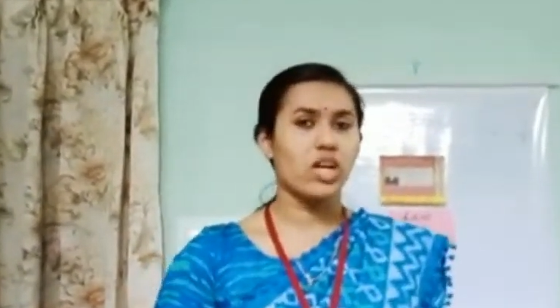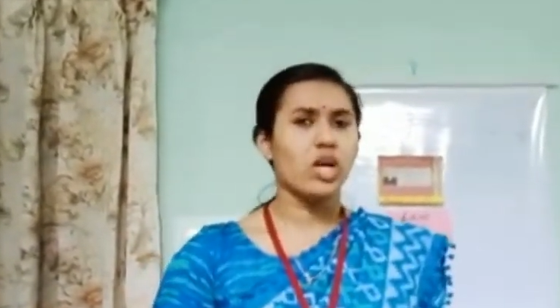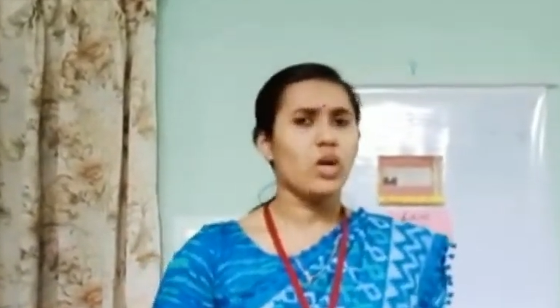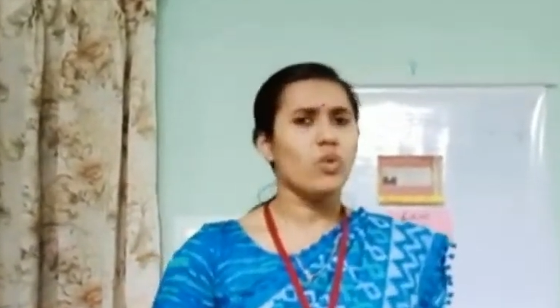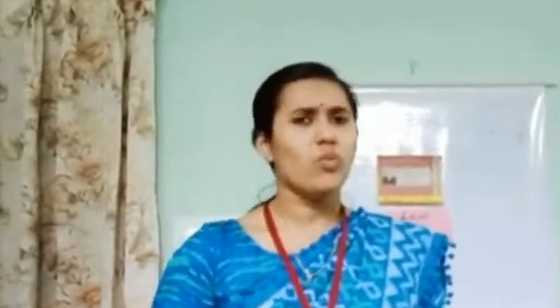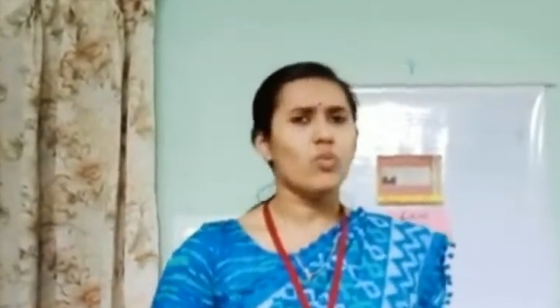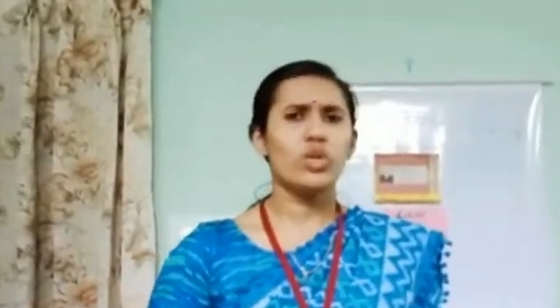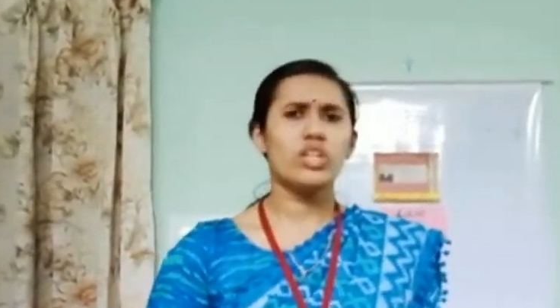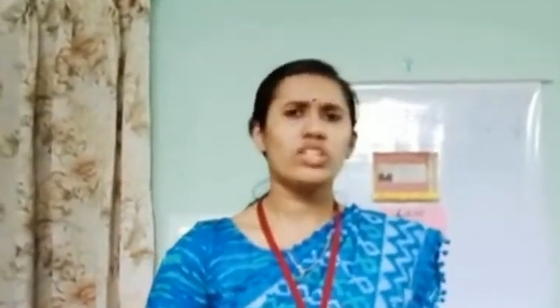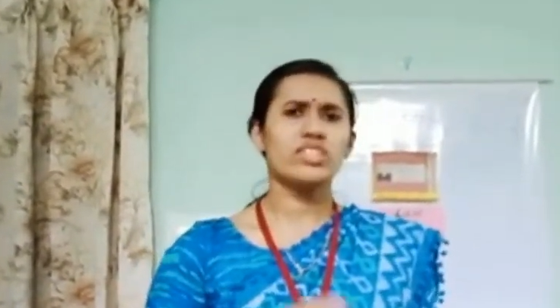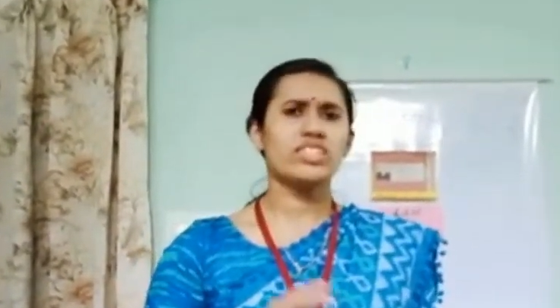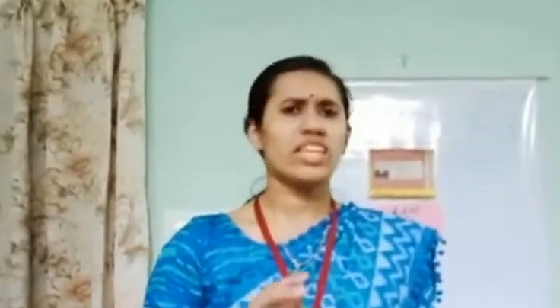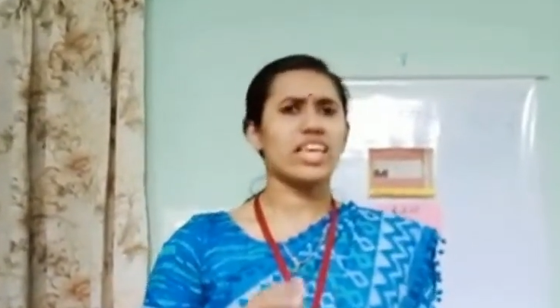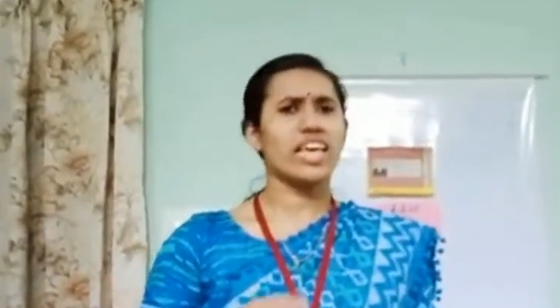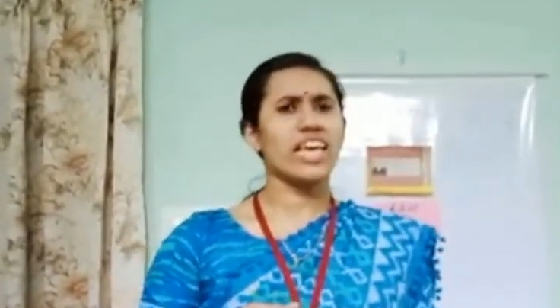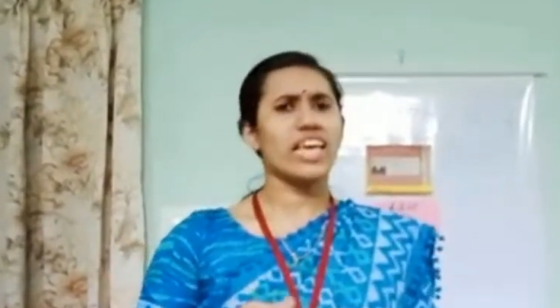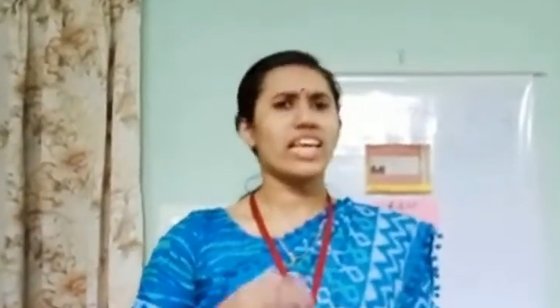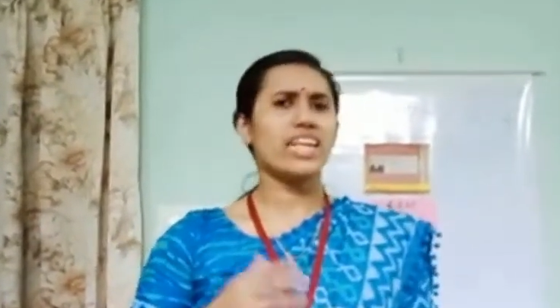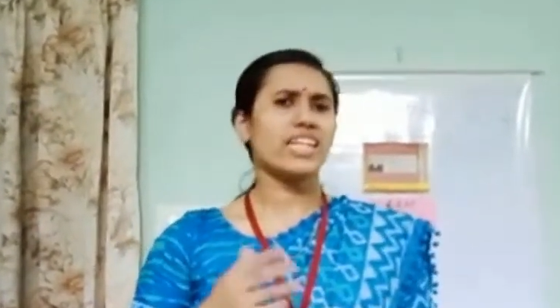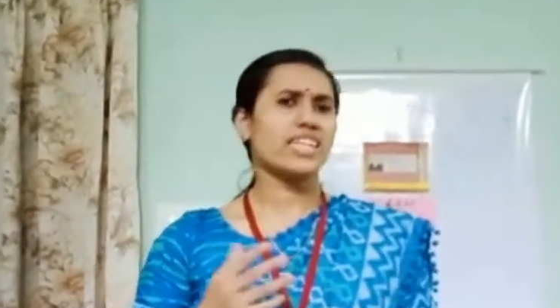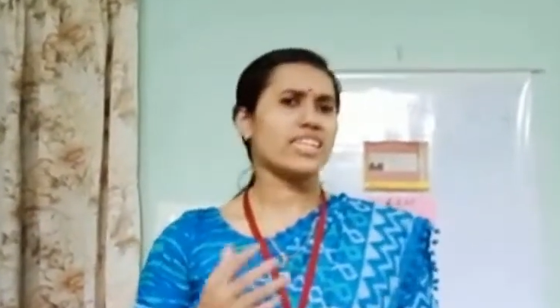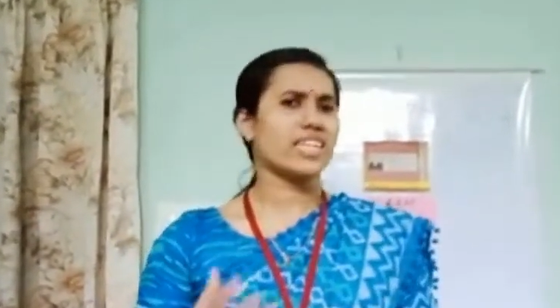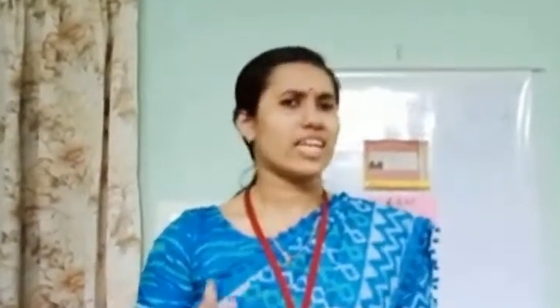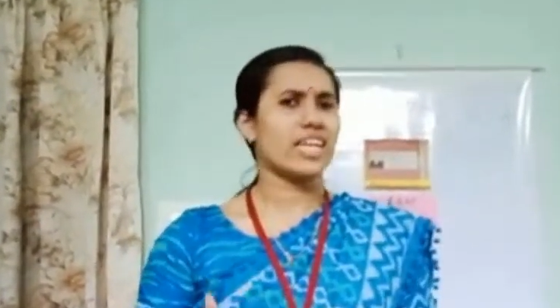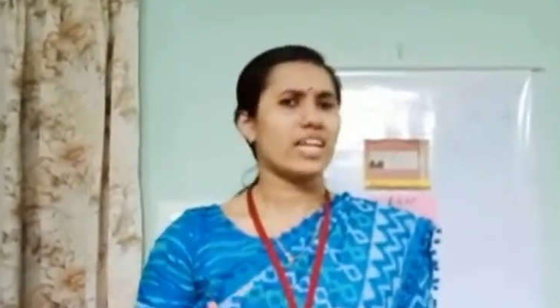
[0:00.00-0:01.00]
what is the
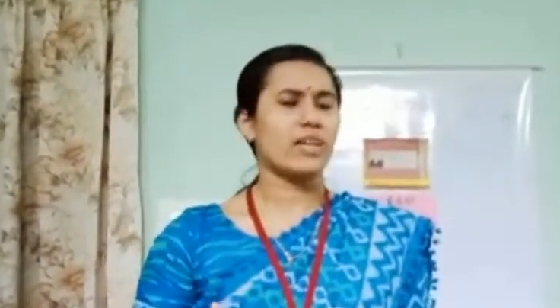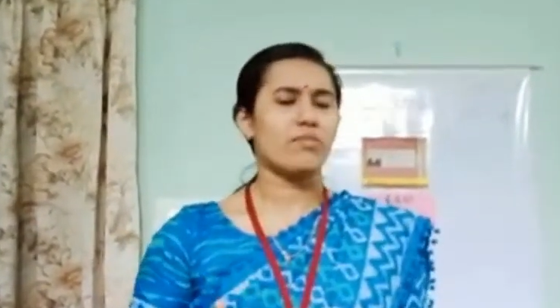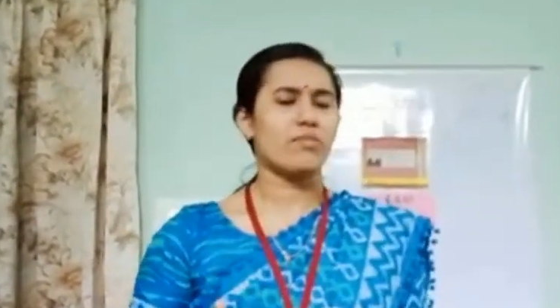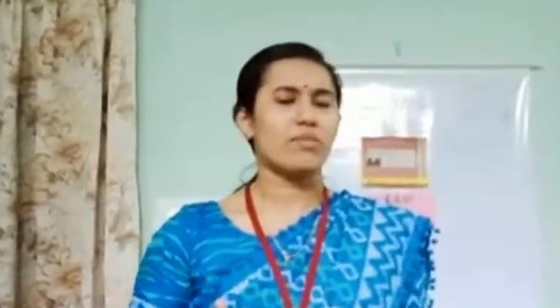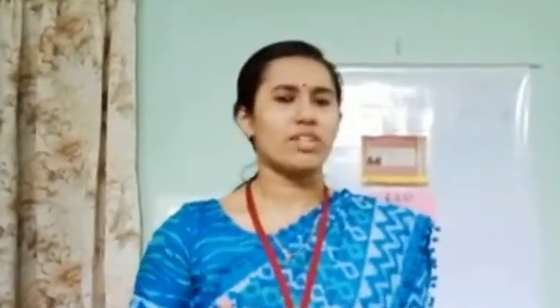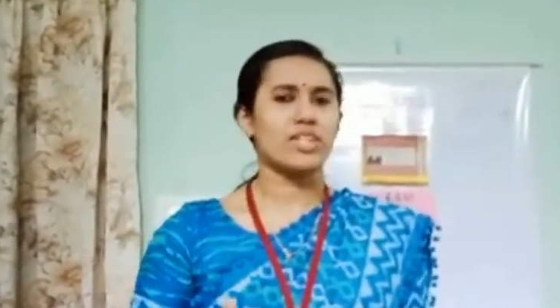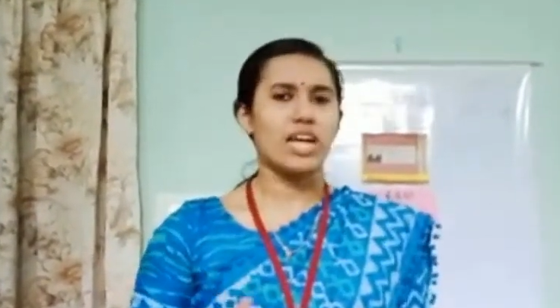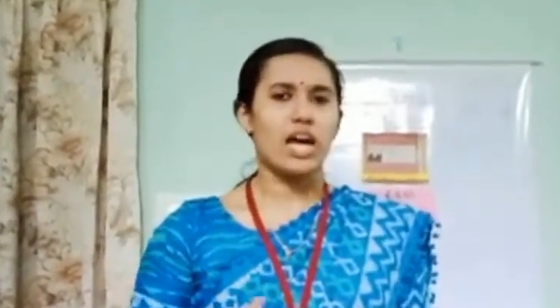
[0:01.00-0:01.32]
8th element